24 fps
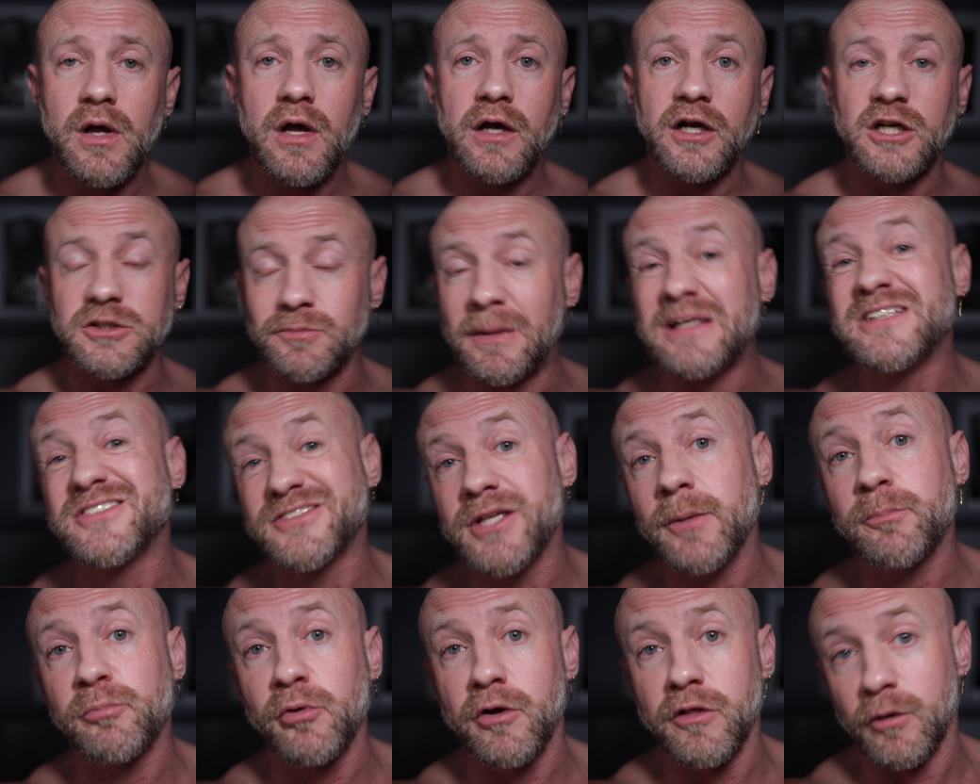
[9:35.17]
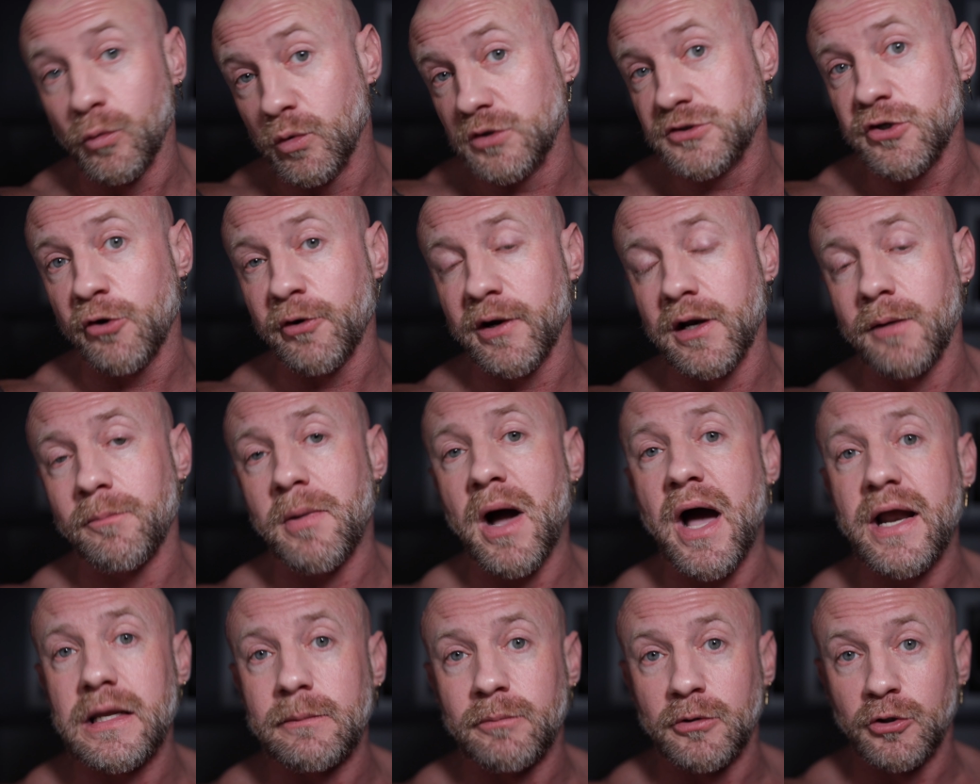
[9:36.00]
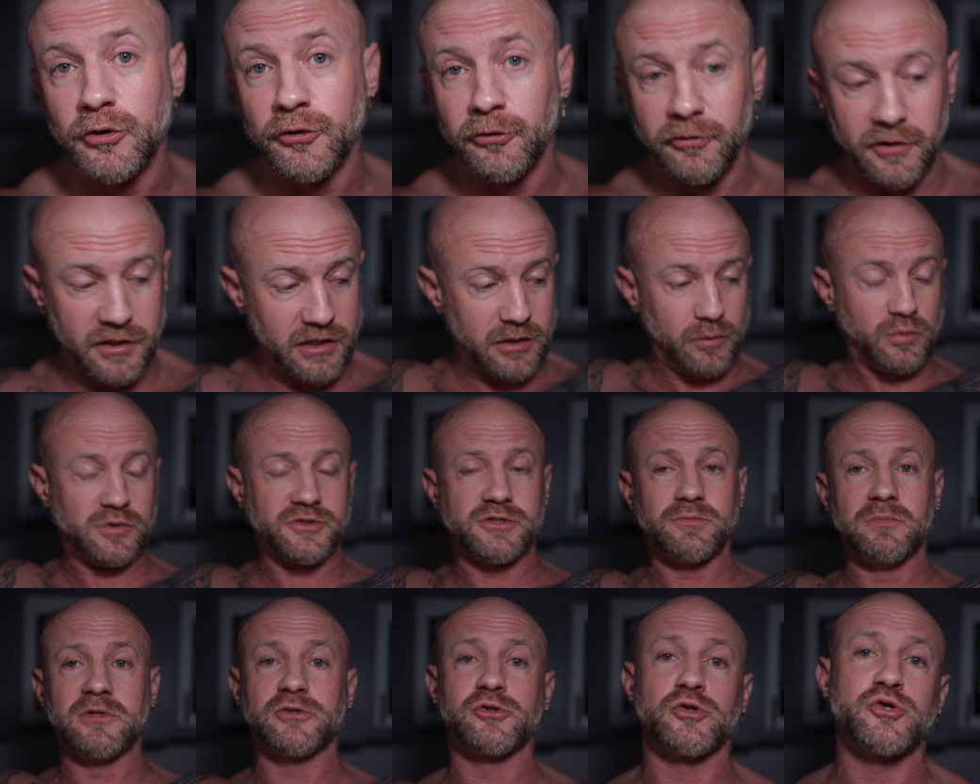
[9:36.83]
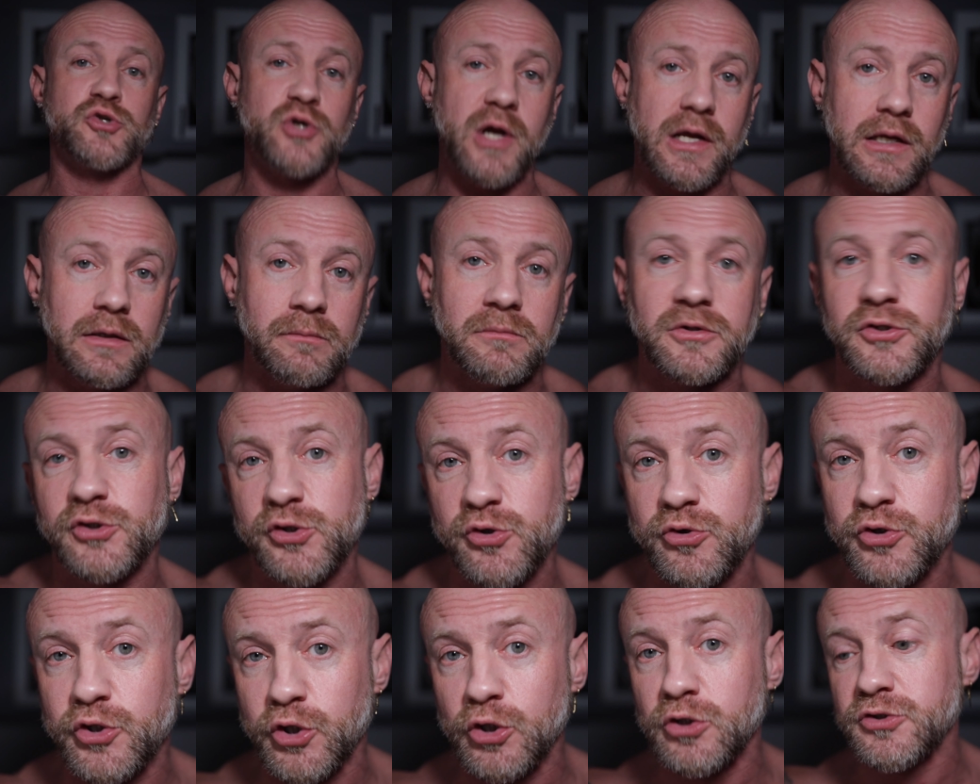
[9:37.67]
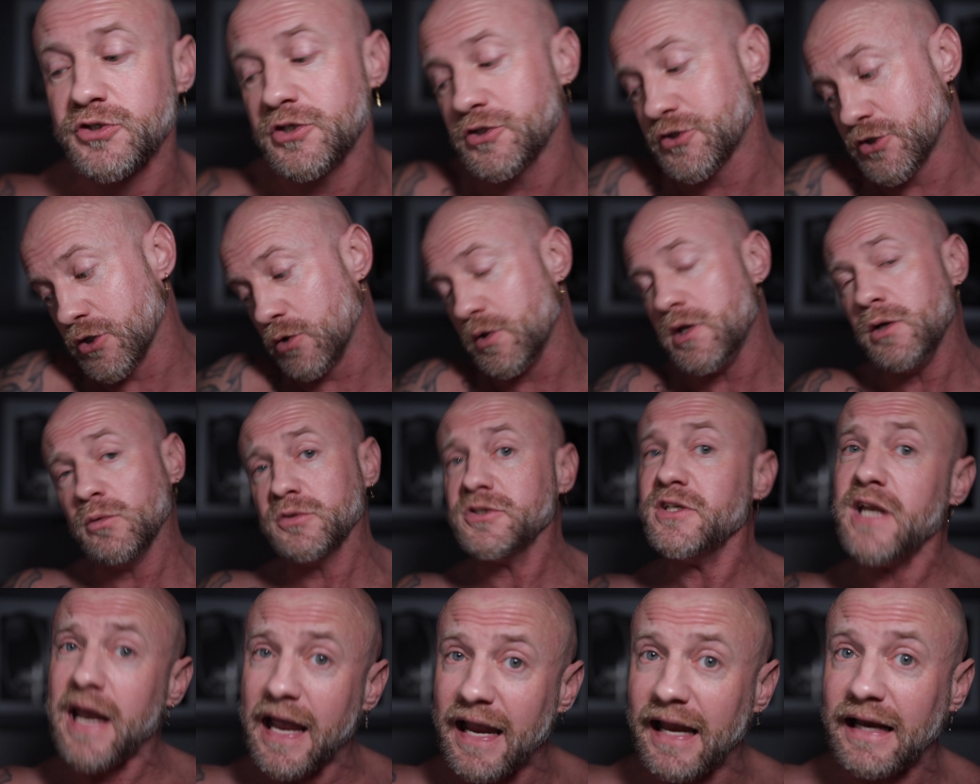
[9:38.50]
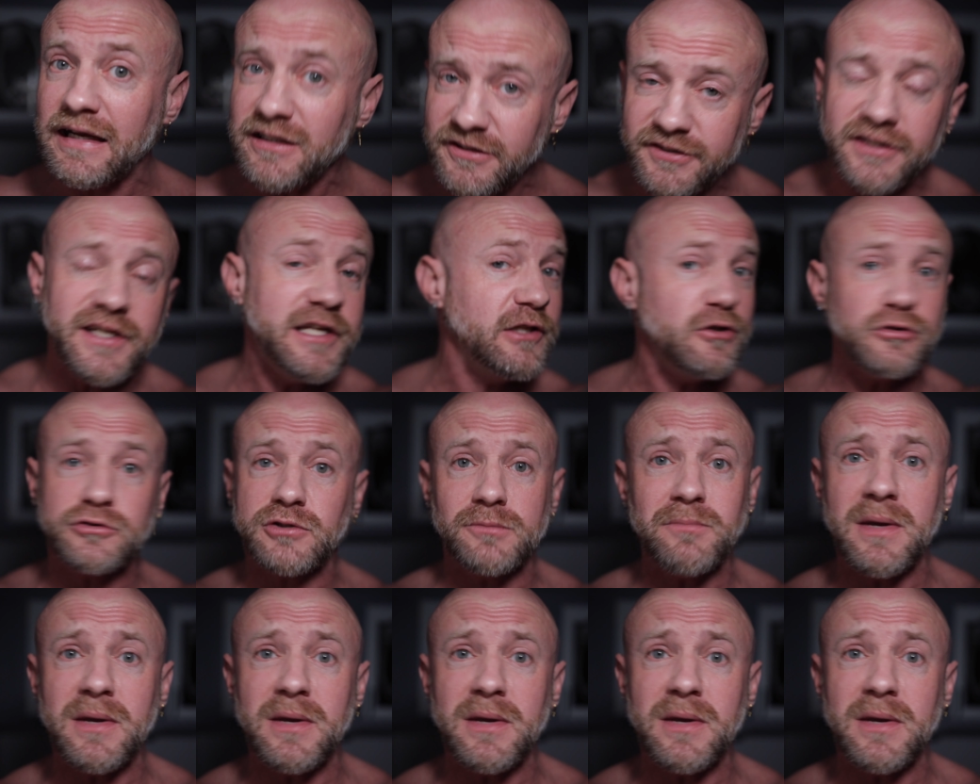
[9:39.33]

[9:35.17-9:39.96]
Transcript: Because my stepbrother was already a bodybuilder, and he was Mr. Trenton, Mr. New Jersey, so he was enhanced, and he looked